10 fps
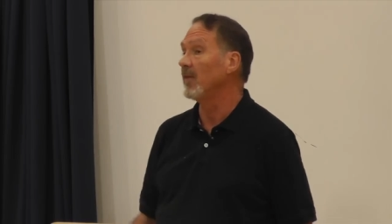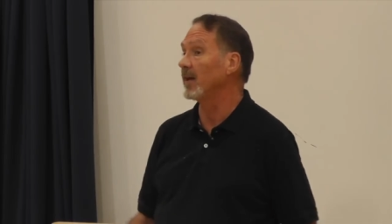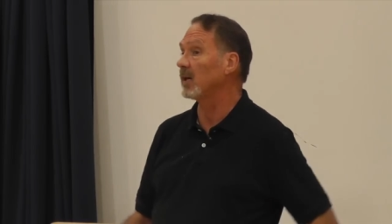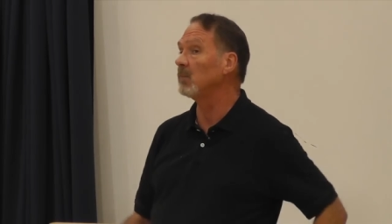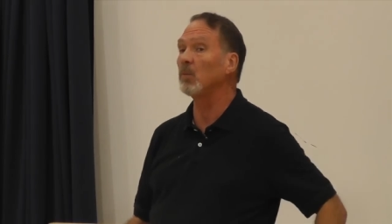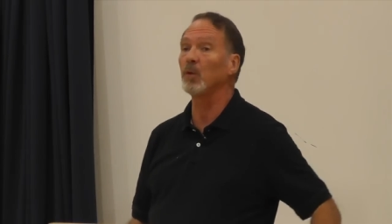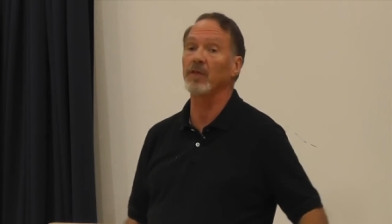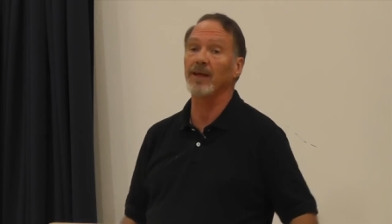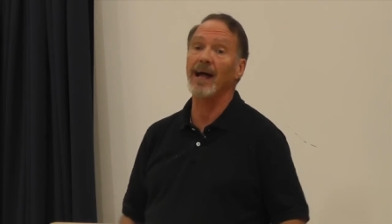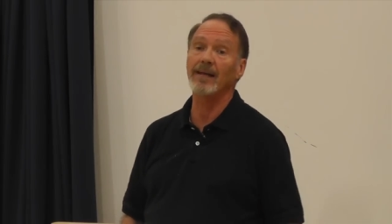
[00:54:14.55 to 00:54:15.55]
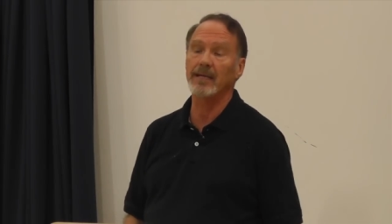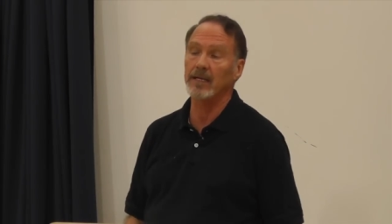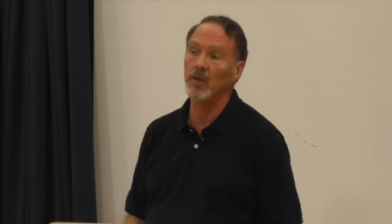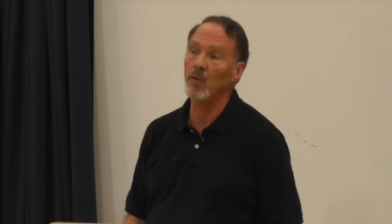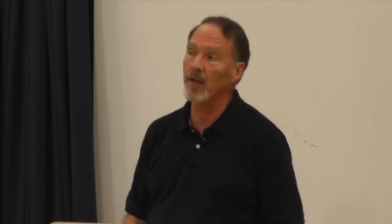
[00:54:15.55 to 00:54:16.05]
They come up with the
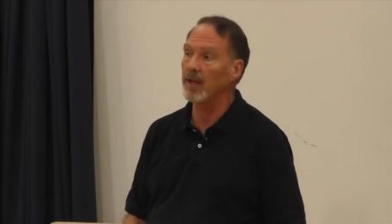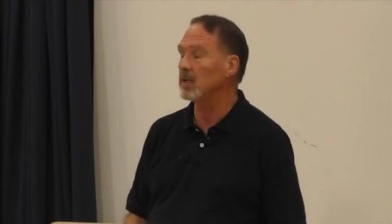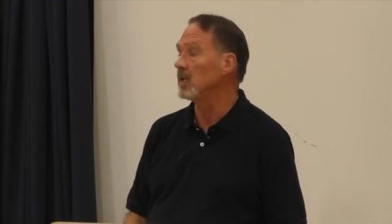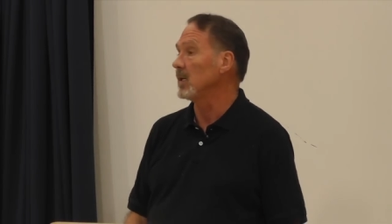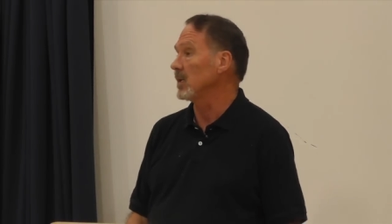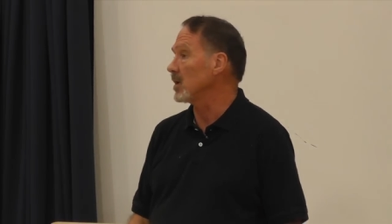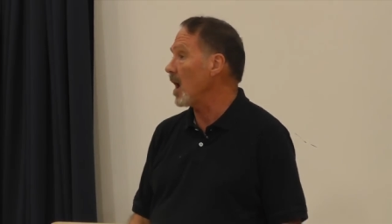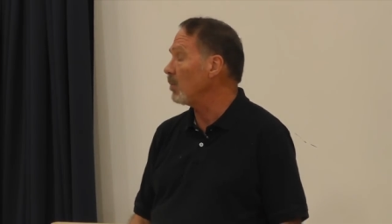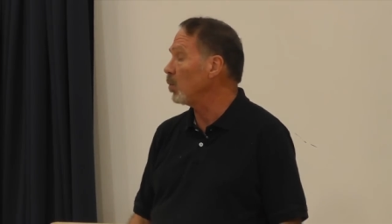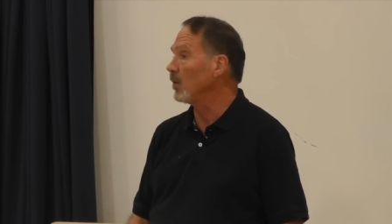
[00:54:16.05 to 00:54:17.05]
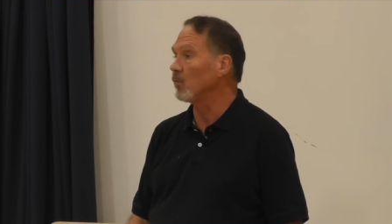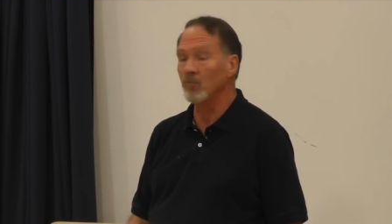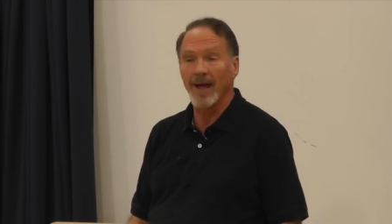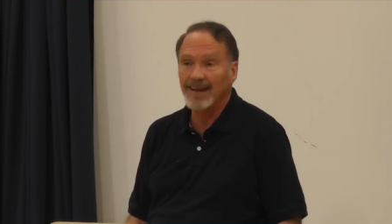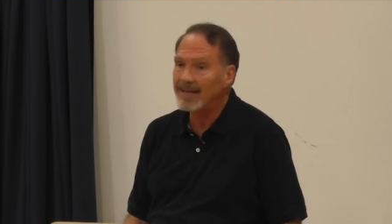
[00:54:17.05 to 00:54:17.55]
idea that God will
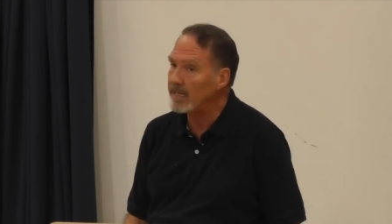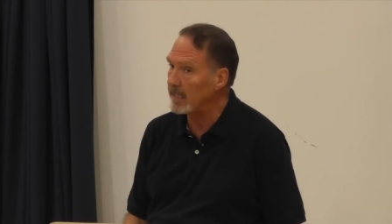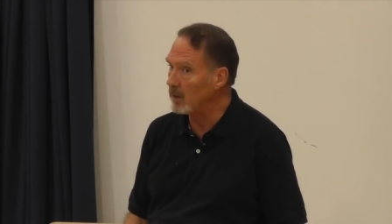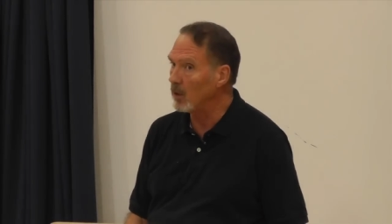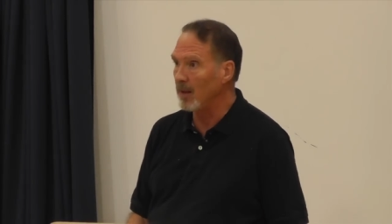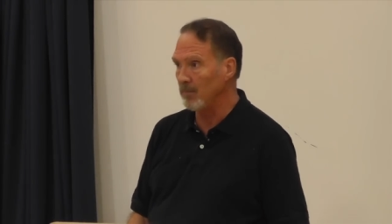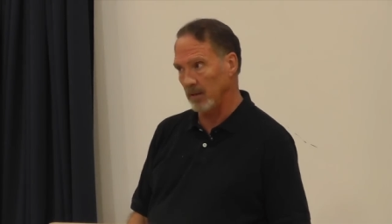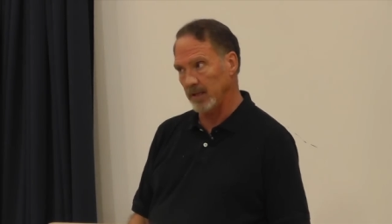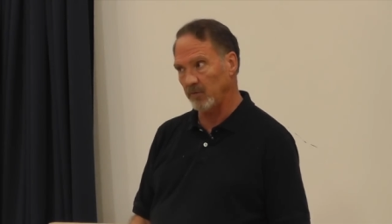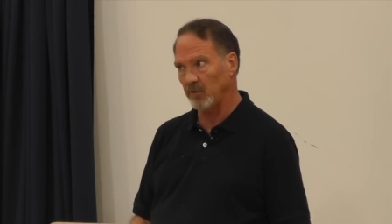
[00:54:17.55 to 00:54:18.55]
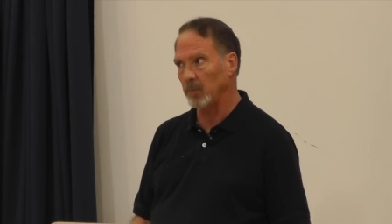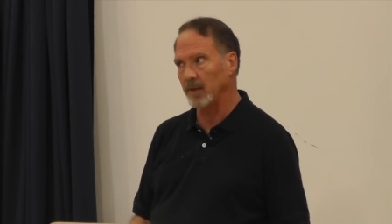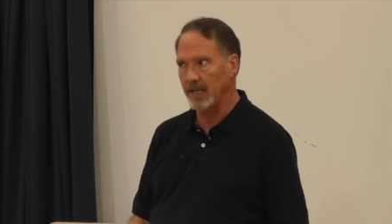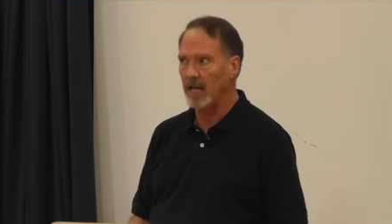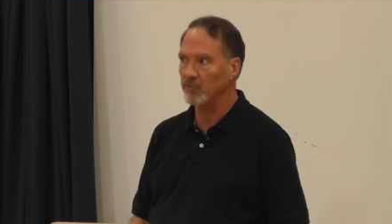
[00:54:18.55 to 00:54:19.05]
readily heal unbelievers,
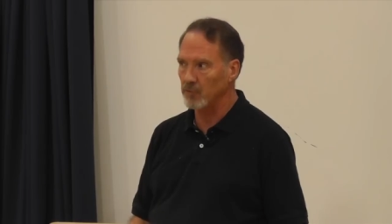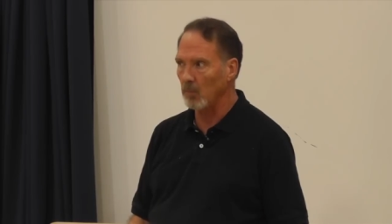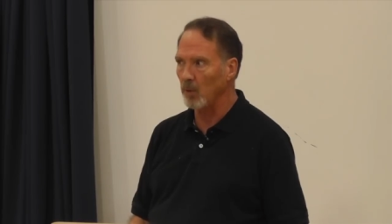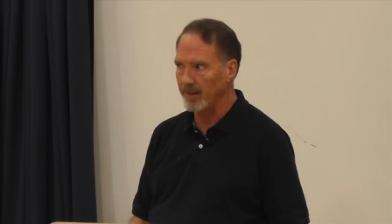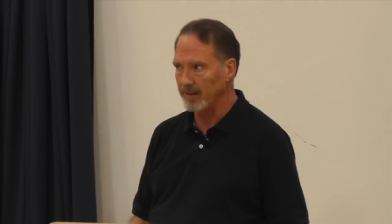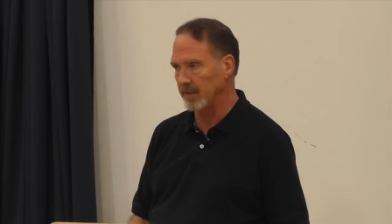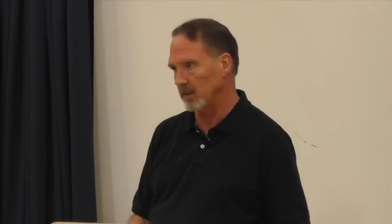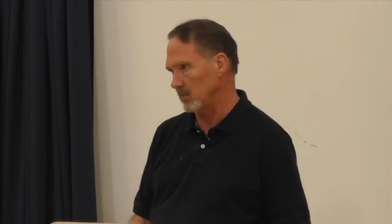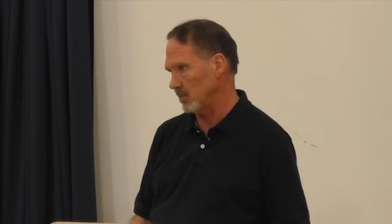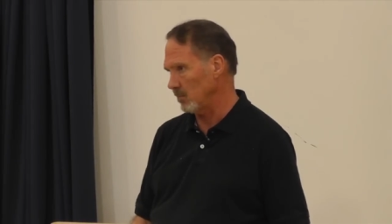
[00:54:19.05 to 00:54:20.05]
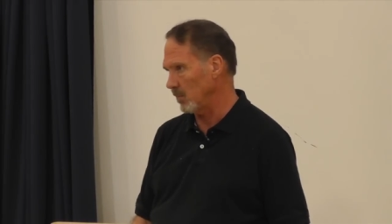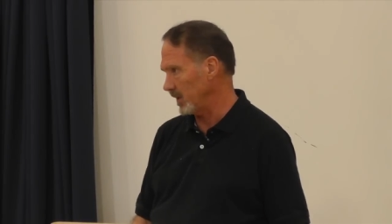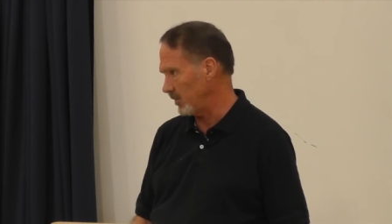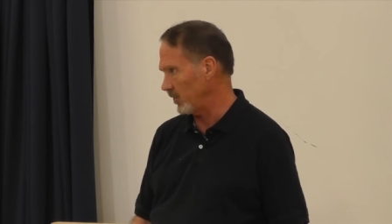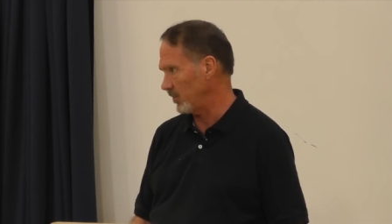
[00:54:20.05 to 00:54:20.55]
but he has trouble healing
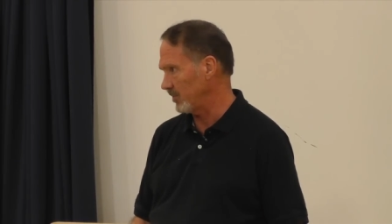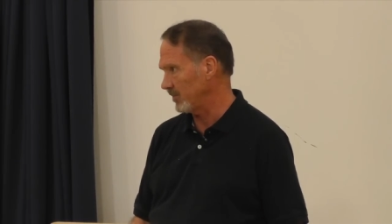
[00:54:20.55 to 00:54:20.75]
believers.